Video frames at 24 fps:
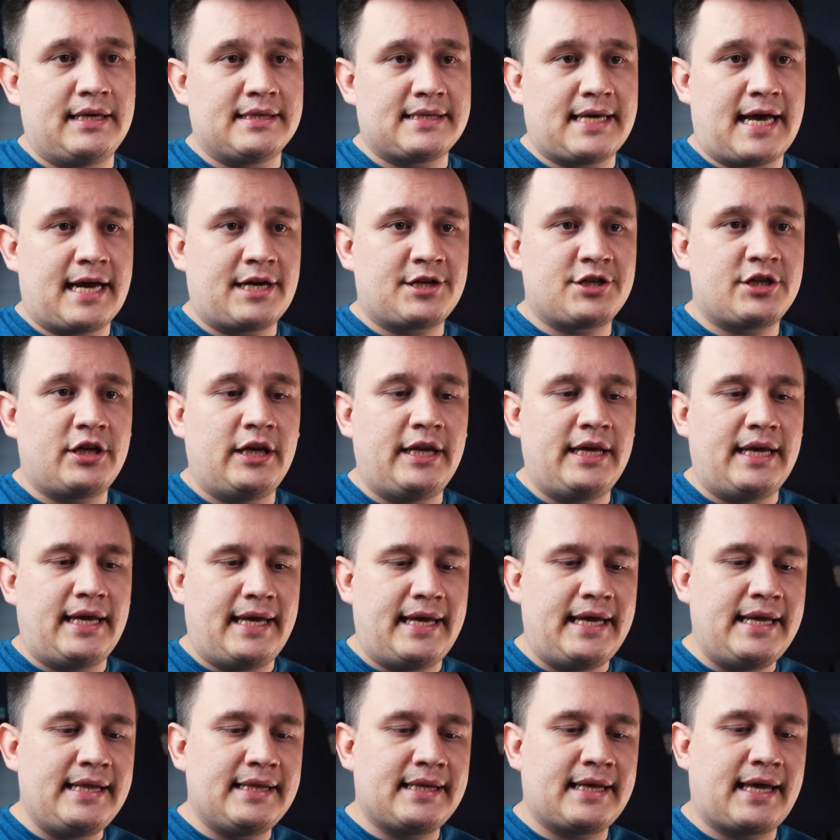is actually
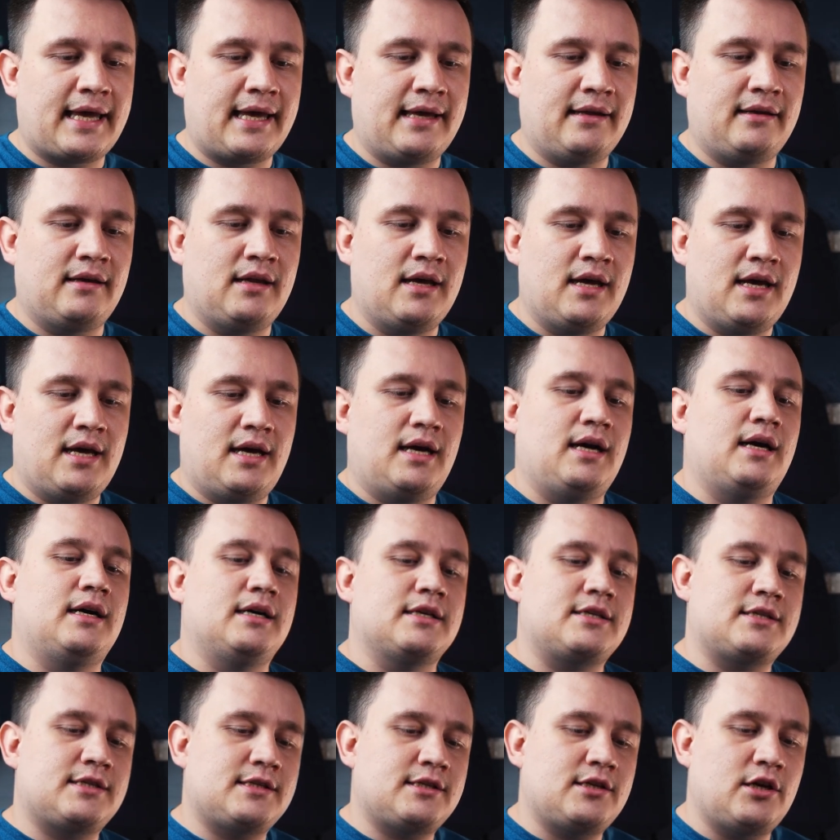it can
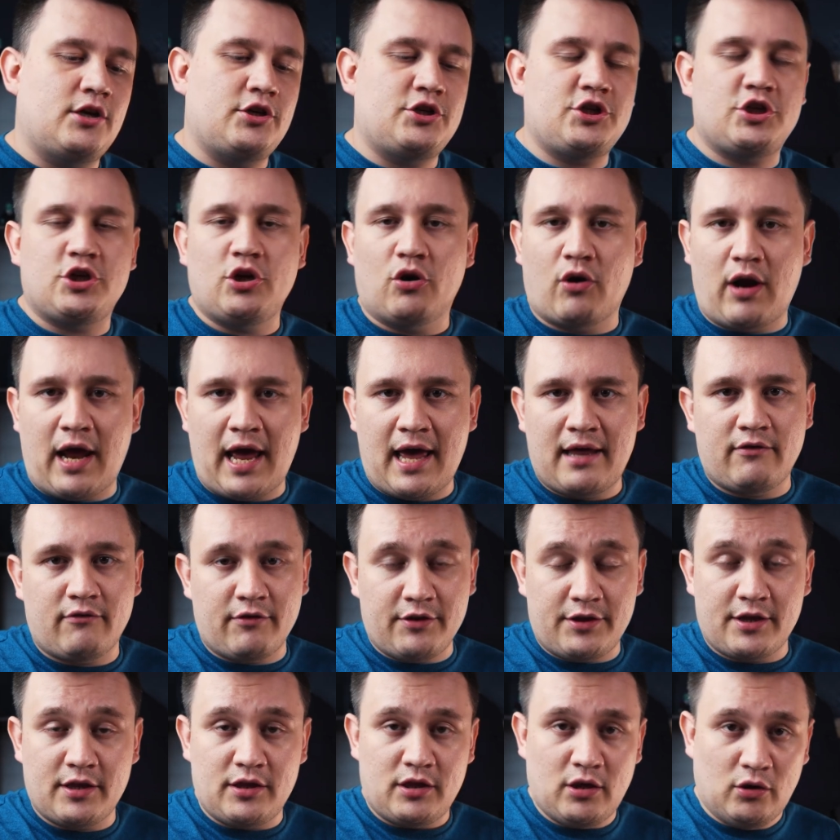search your
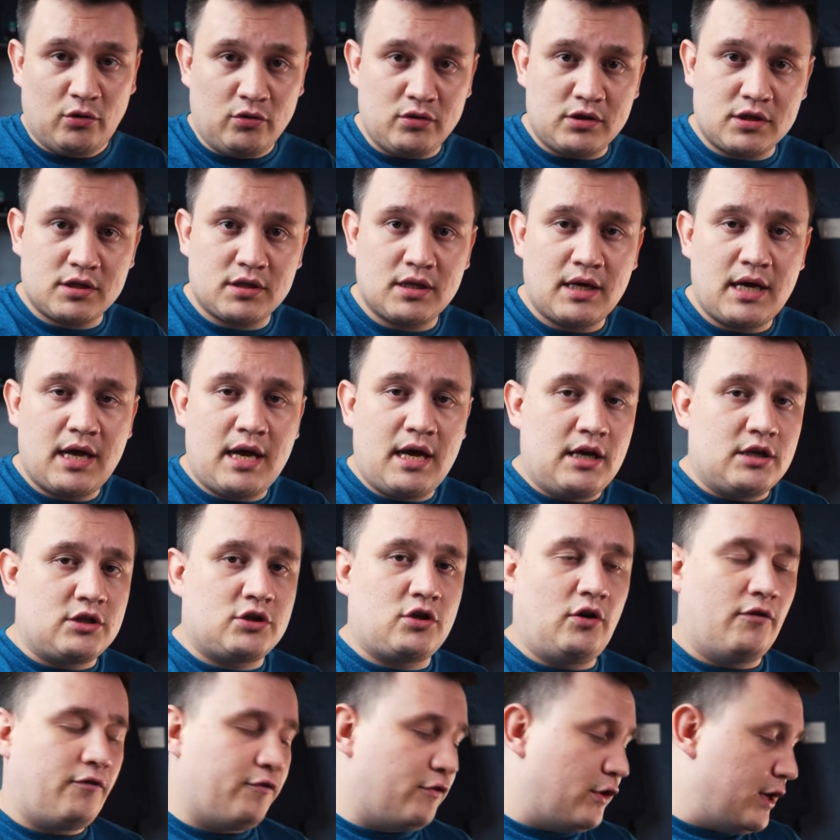handwritten notes.
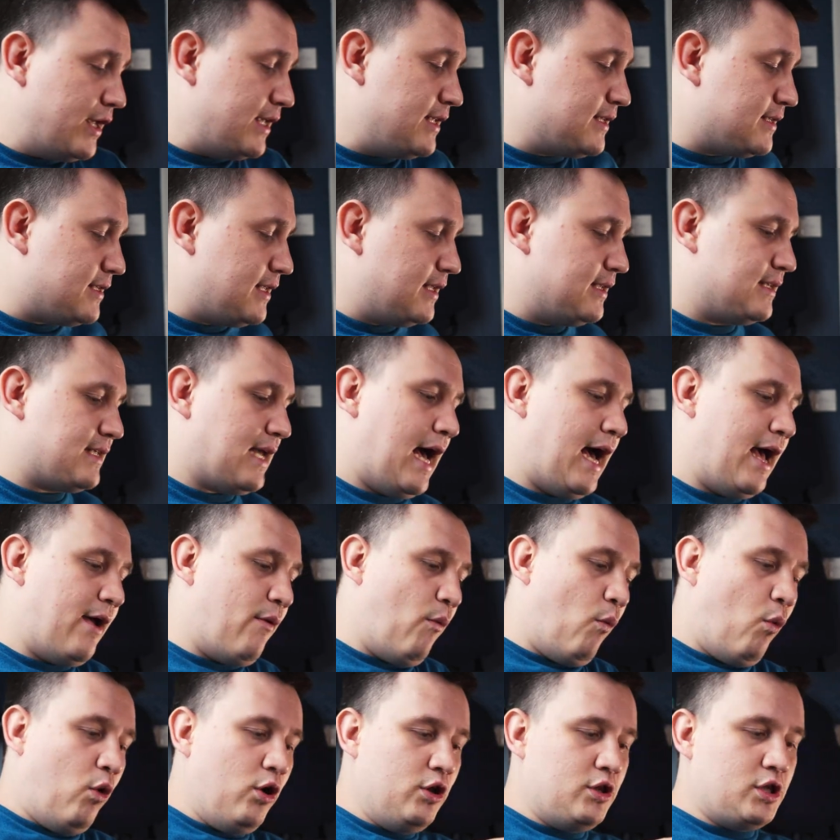So for instance, I
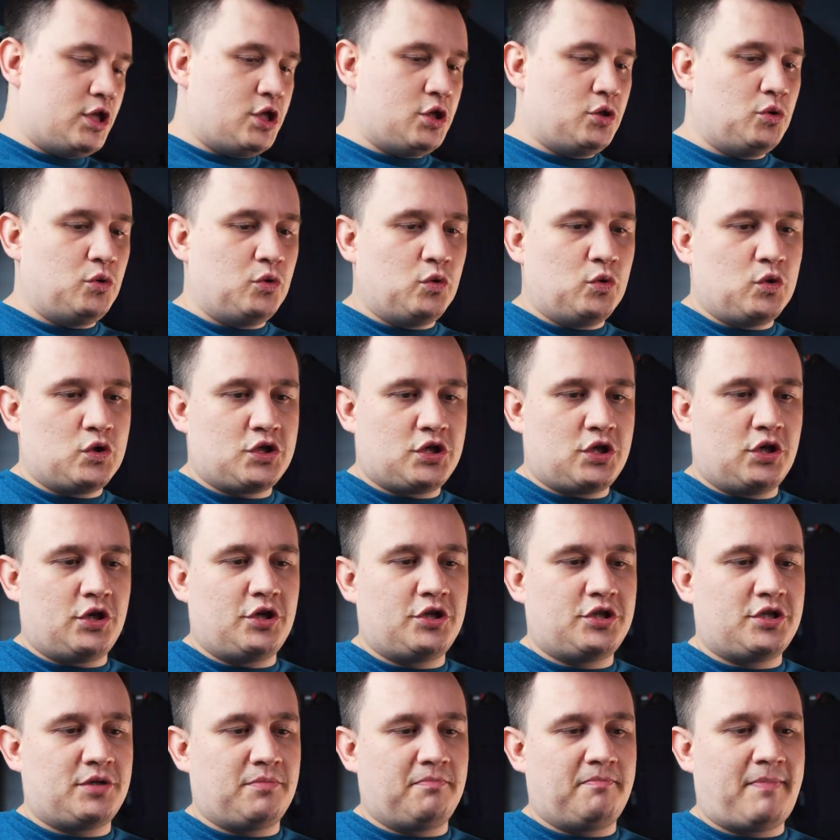want to
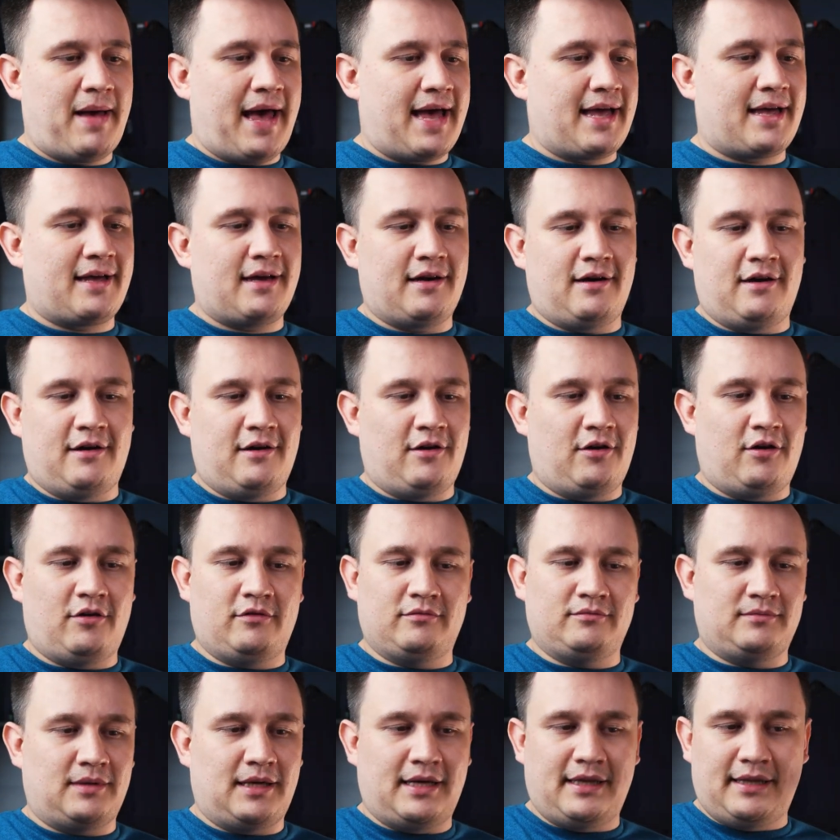search back
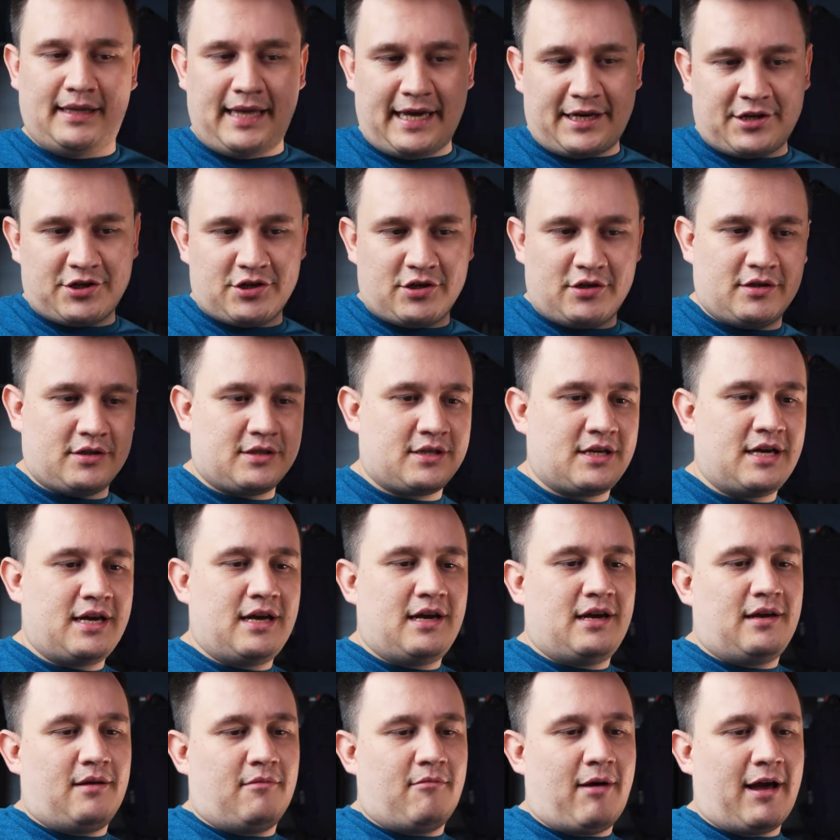on my lectures
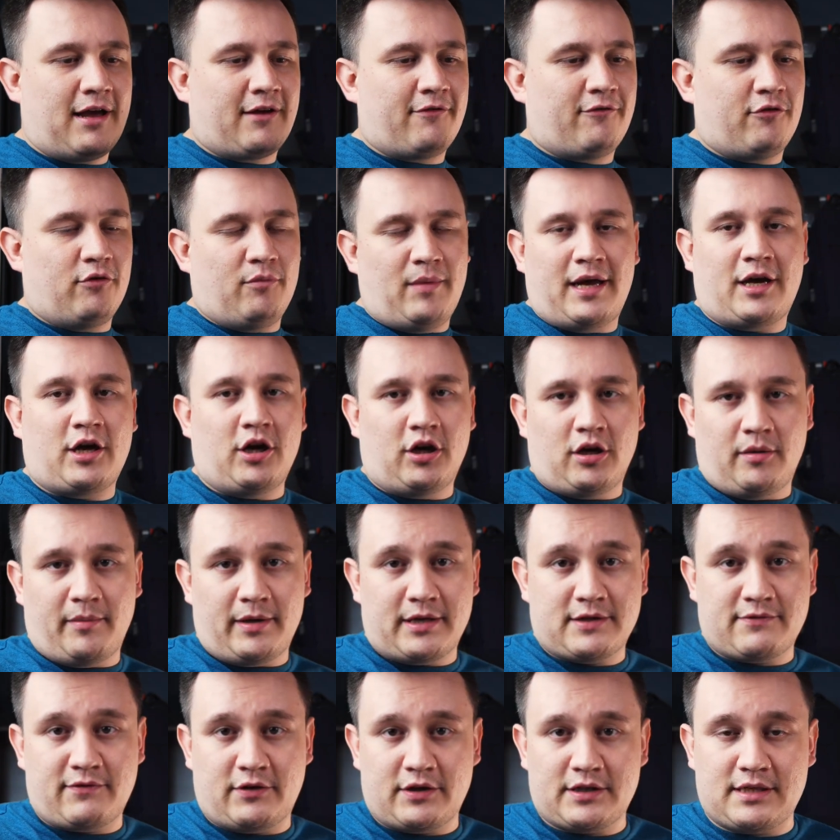back from
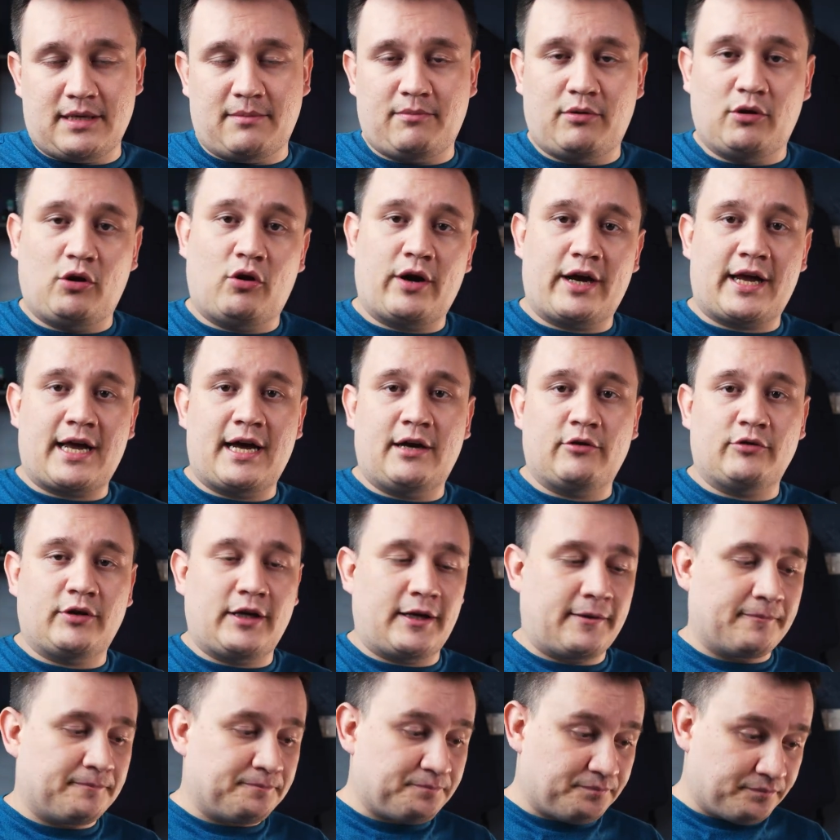economics, for example, or
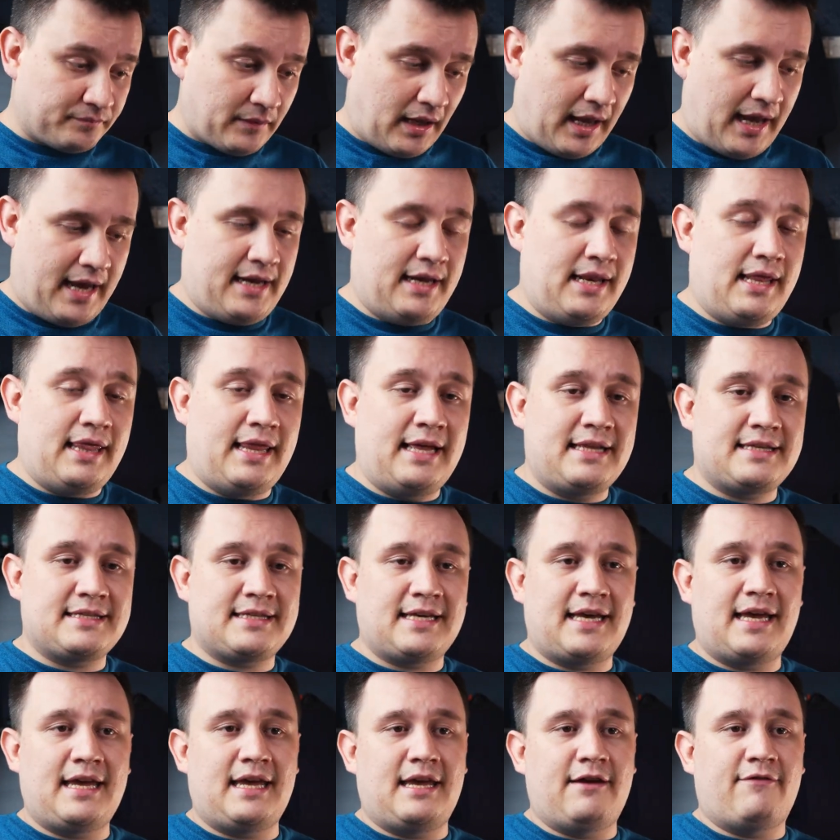accounting. And let's
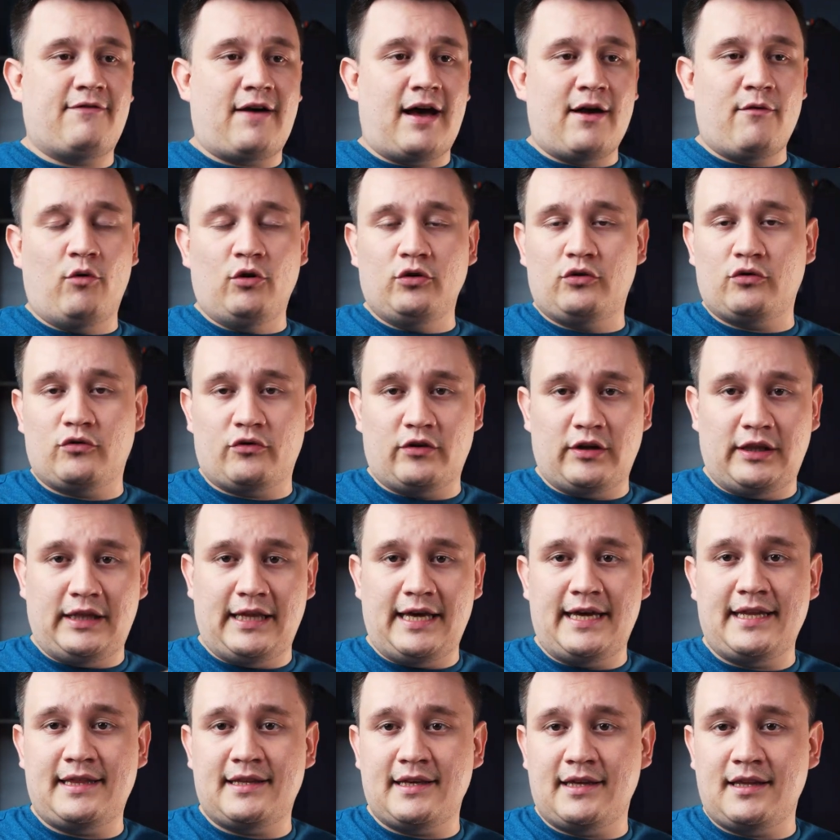say if I want to
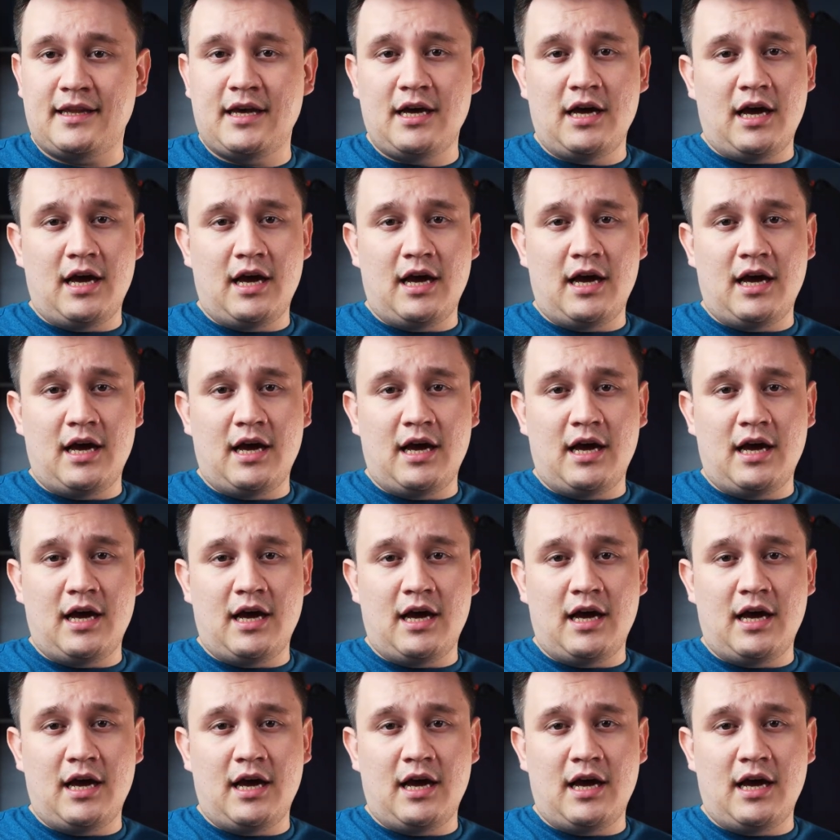relate it